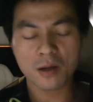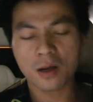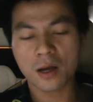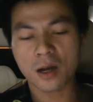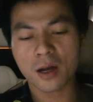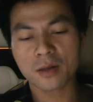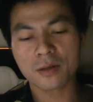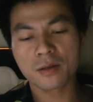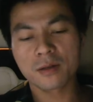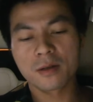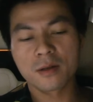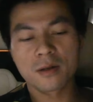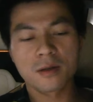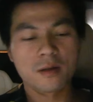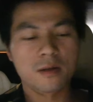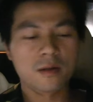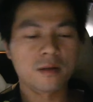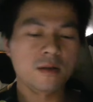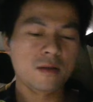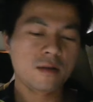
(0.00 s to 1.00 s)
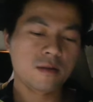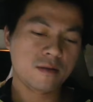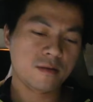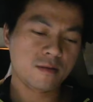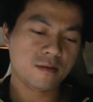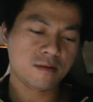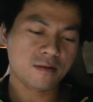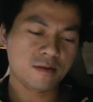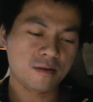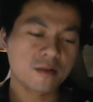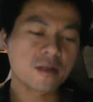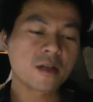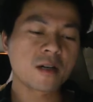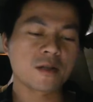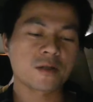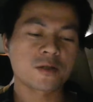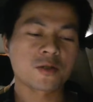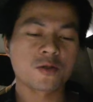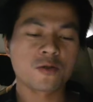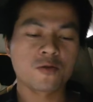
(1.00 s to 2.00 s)
And
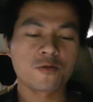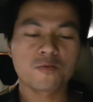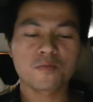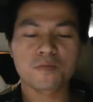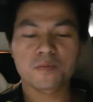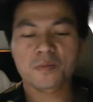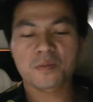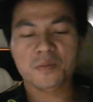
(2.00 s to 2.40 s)
yeah, so,